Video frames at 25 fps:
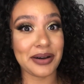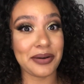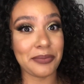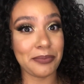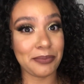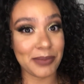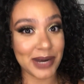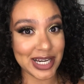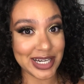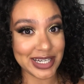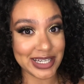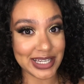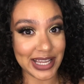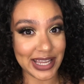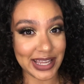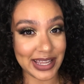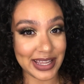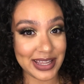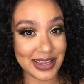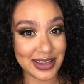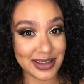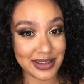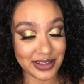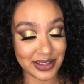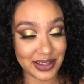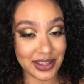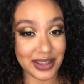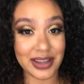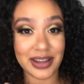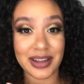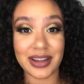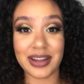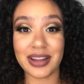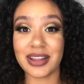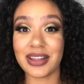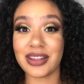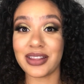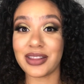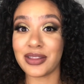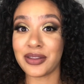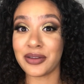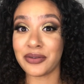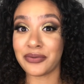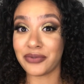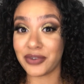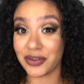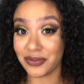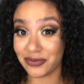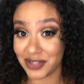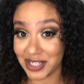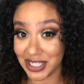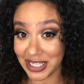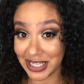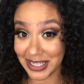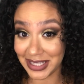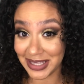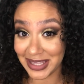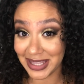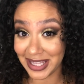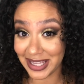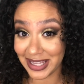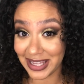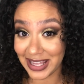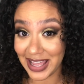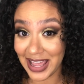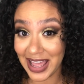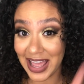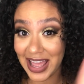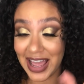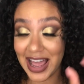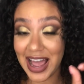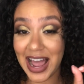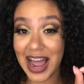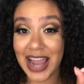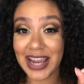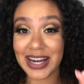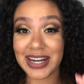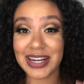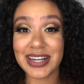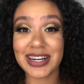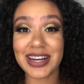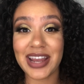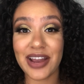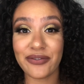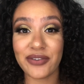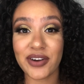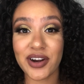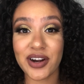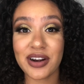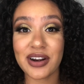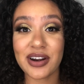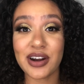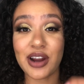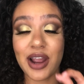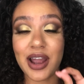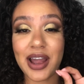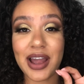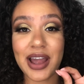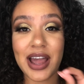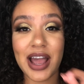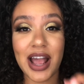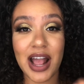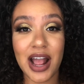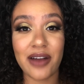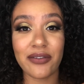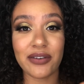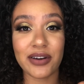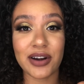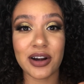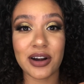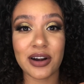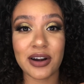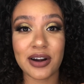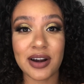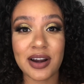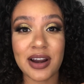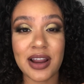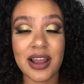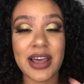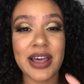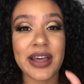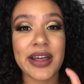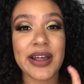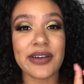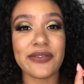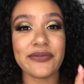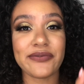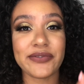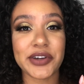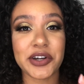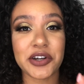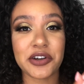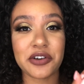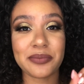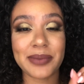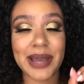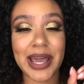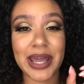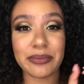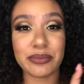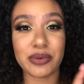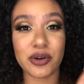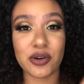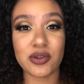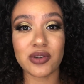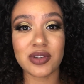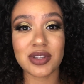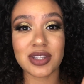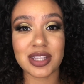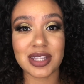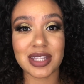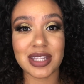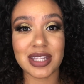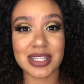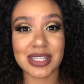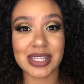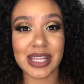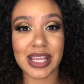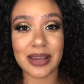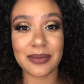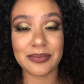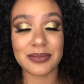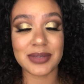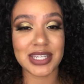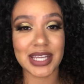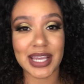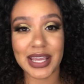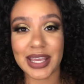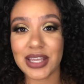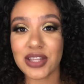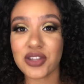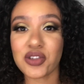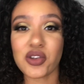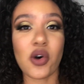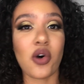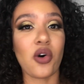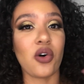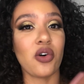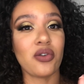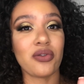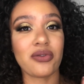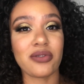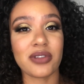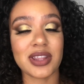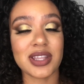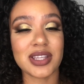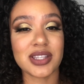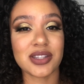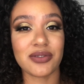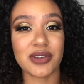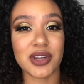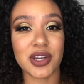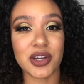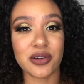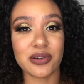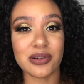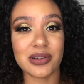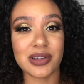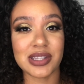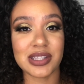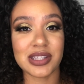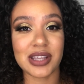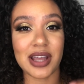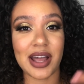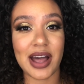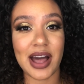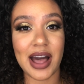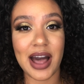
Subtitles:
Monday, the 15th. I never ever film and post the same day, so hopefully this video is